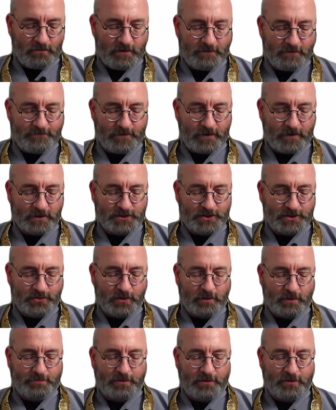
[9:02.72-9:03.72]
refers to
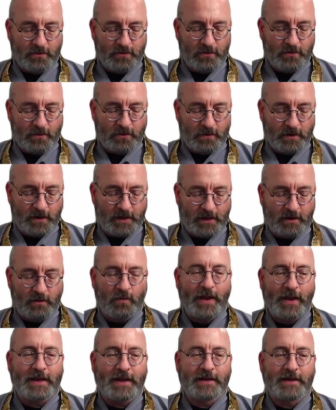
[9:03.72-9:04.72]
a pure and
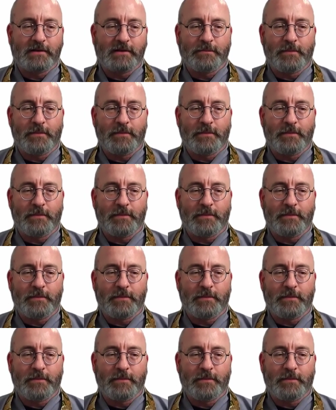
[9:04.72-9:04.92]
awakened